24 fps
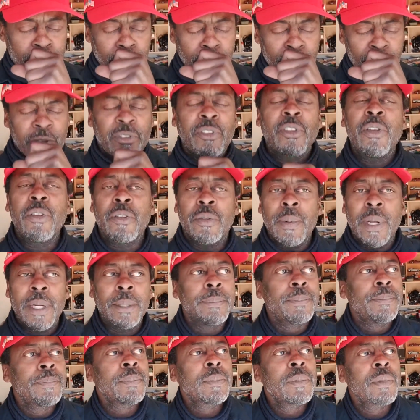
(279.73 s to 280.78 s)
Excuse me.
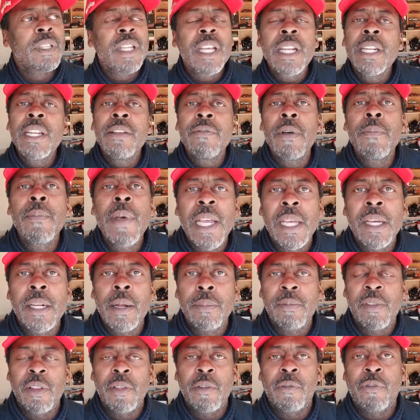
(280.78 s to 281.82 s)
Didn't even make it
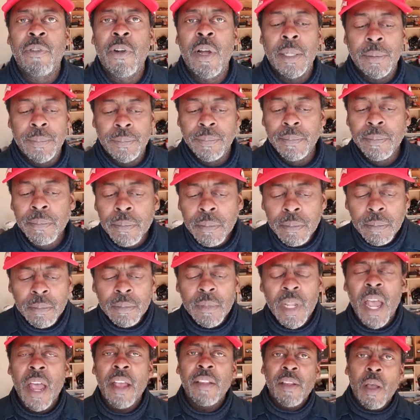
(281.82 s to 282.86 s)
up to the front.
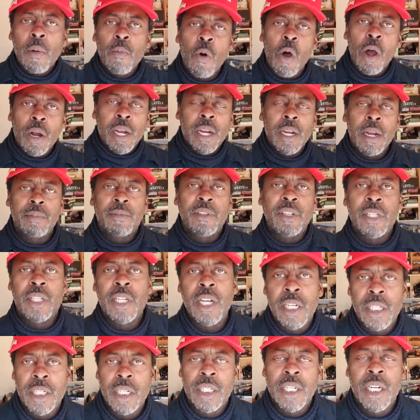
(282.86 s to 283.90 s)
As I'm walking up to the
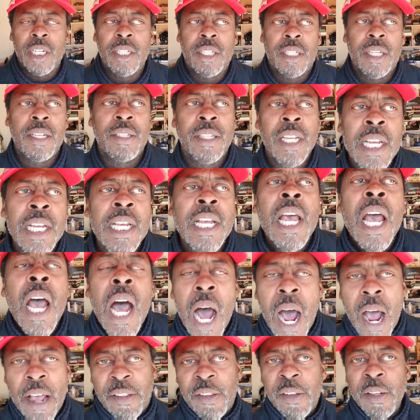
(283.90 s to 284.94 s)
judge says,
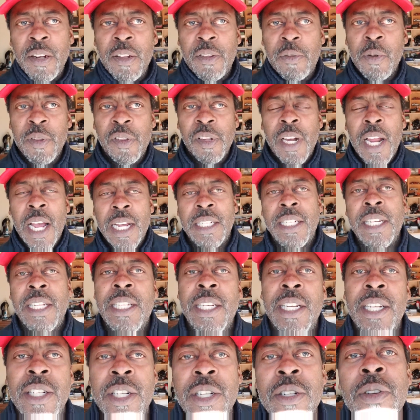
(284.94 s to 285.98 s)
I see this was an
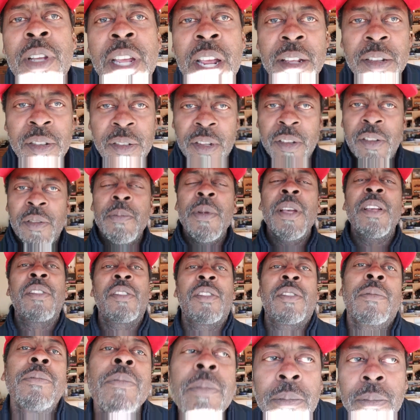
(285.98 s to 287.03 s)
ID issue. Case
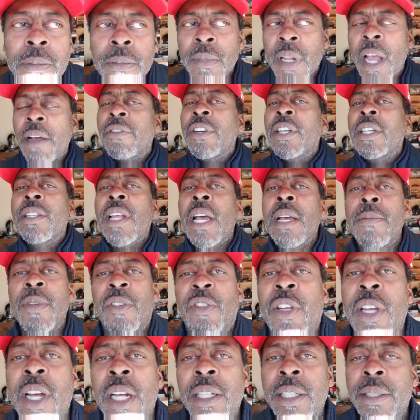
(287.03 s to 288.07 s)
dismissed. Have a good day,
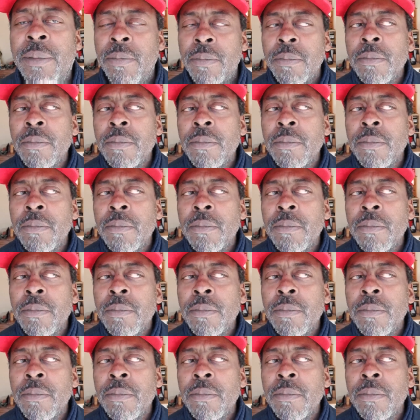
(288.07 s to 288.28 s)
Mr. Kelly.